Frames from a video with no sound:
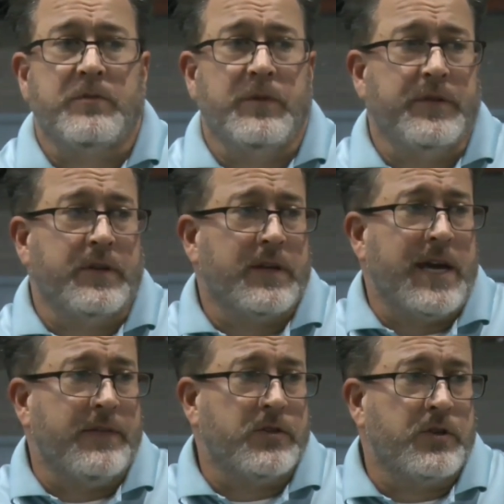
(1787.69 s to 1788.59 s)
when the
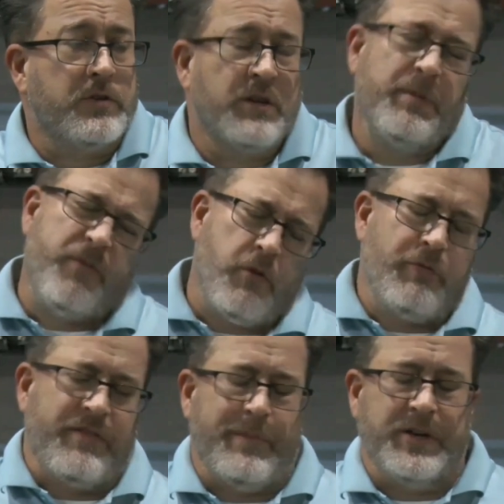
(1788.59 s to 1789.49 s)
Catholic Church, or before the
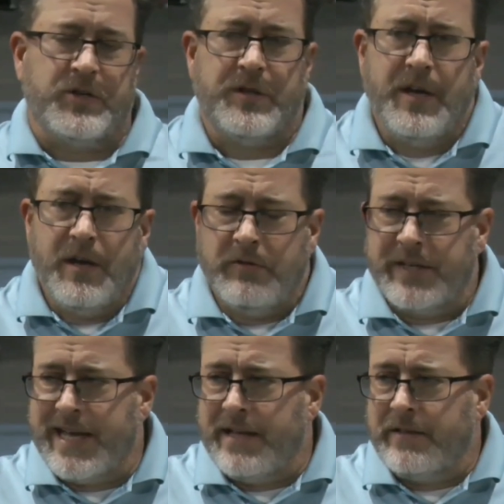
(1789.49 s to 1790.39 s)
Reformation, when the
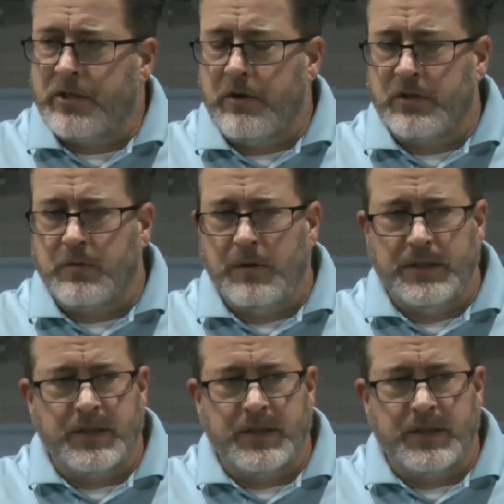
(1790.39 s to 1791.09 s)
Catholic Church was